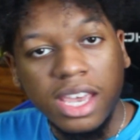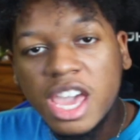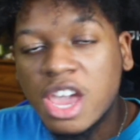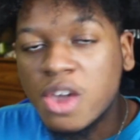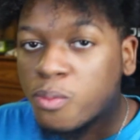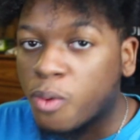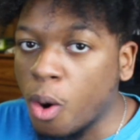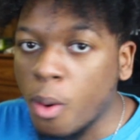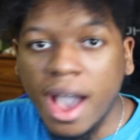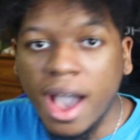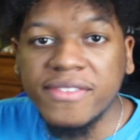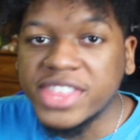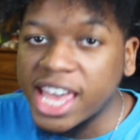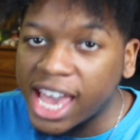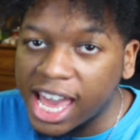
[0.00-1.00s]
It won't
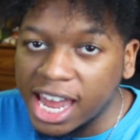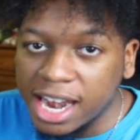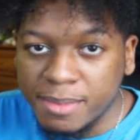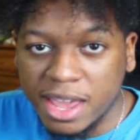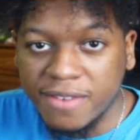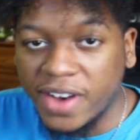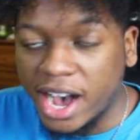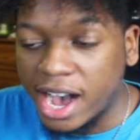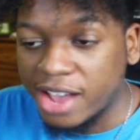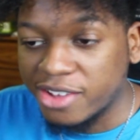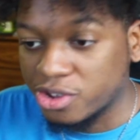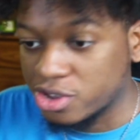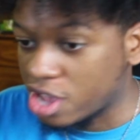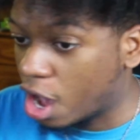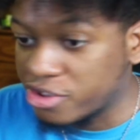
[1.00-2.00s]
have the anime VODs,
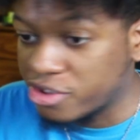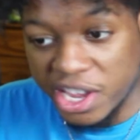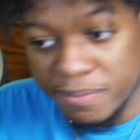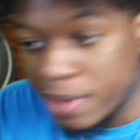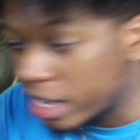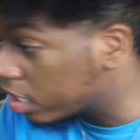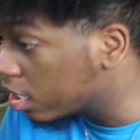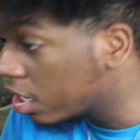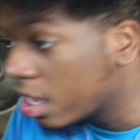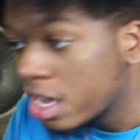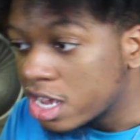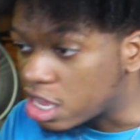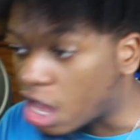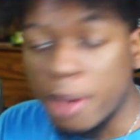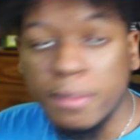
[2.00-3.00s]
so y'all just better
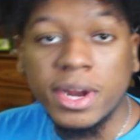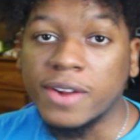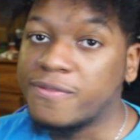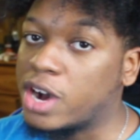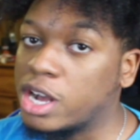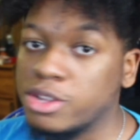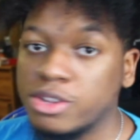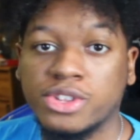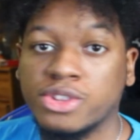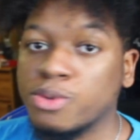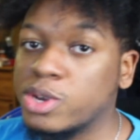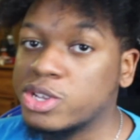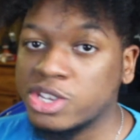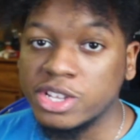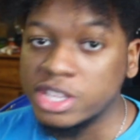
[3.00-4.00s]
y'all better follow the
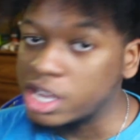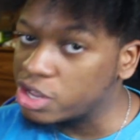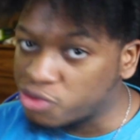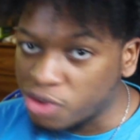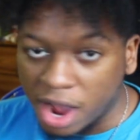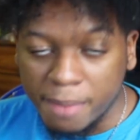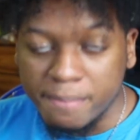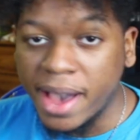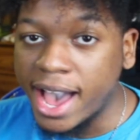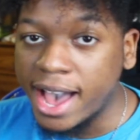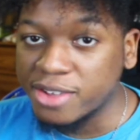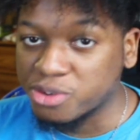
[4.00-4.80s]
Twitch and, and drop by.